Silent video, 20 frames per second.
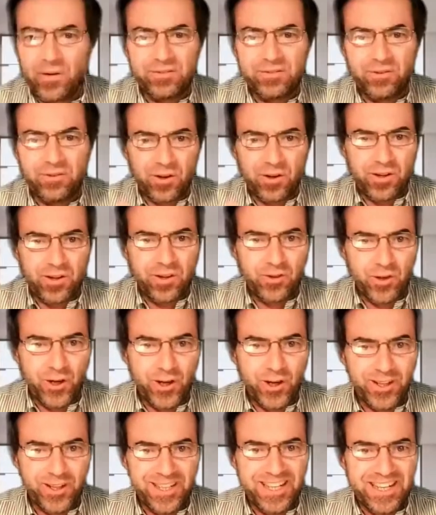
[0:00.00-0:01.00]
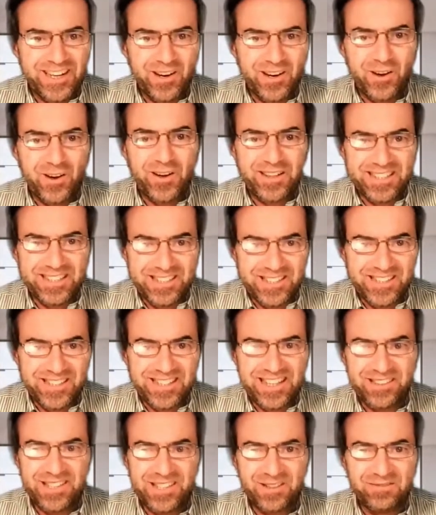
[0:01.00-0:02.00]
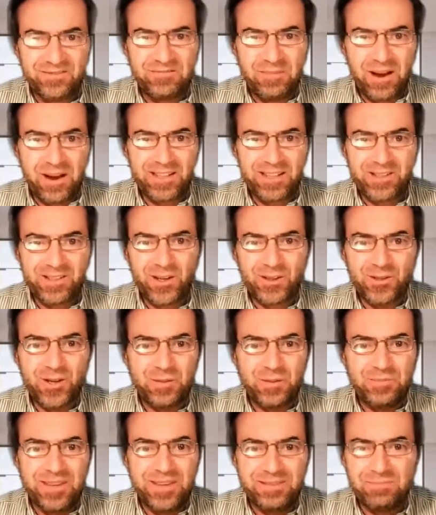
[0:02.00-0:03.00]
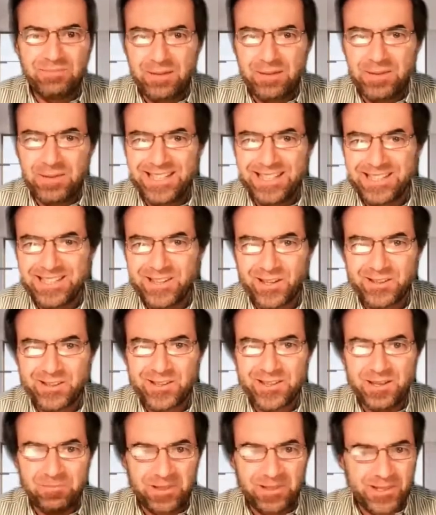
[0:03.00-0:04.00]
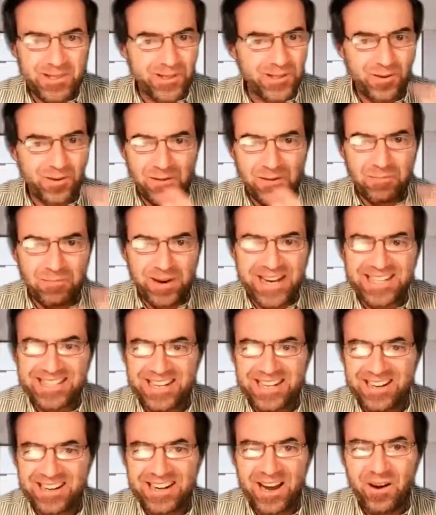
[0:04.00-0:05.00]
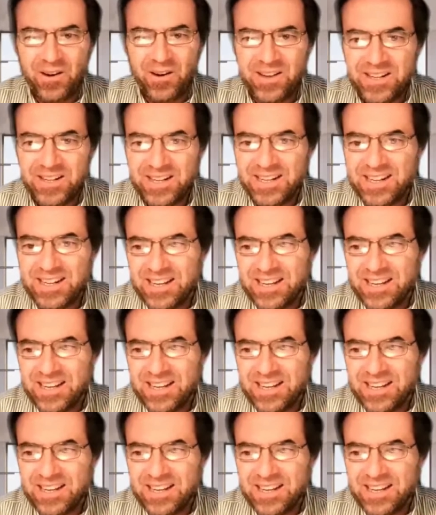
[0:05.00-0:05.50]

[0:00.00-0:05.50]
going for the third year on successive Talk to My Meeting Doctors episodes, so our brains are now